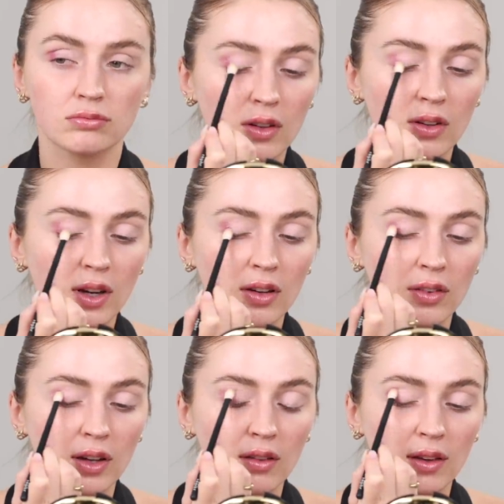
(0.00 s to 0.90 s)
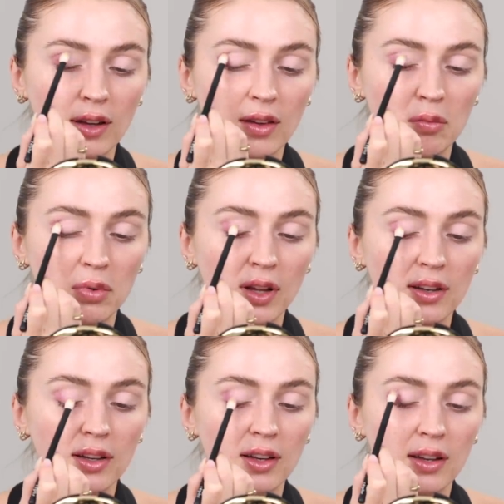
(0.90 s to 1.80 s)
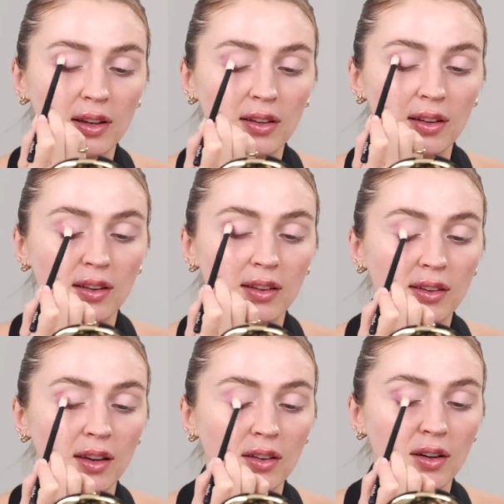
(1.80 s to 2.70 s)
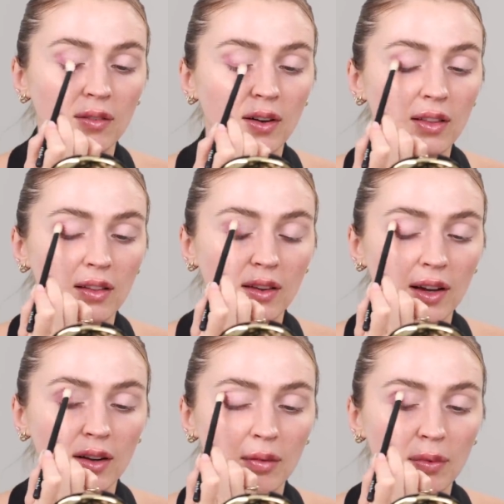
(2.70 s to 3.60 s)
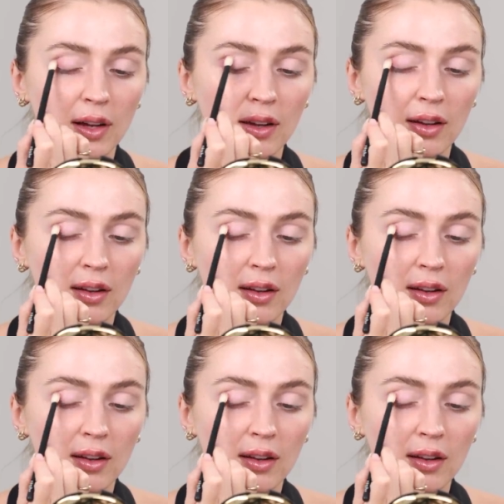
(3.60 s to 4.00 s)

Just kind of like lightly blending it into the center where the lighter pink